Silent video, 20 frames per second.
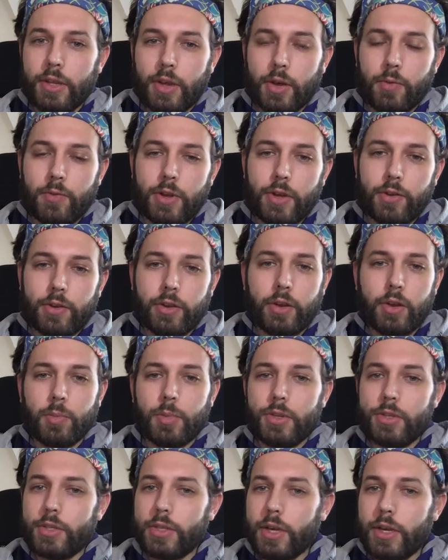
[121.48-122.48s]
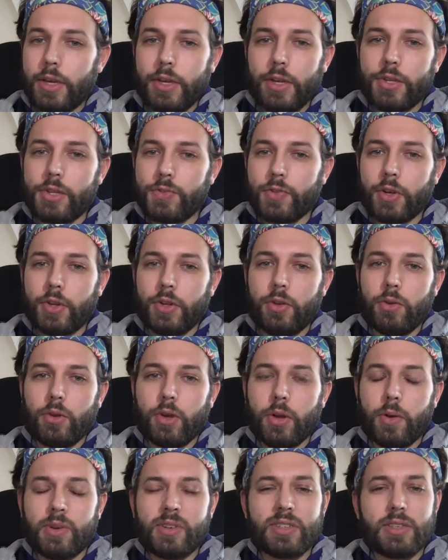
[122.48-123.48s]
There are going to be days that you
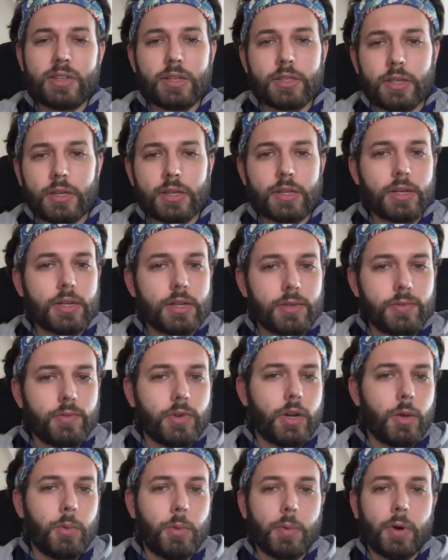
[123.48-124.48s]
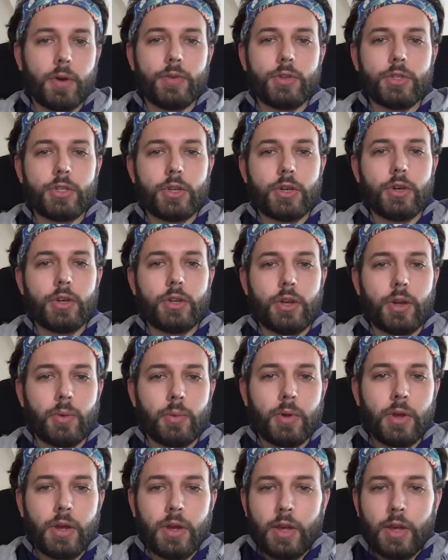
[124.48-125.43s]
go, I can't really be bothered to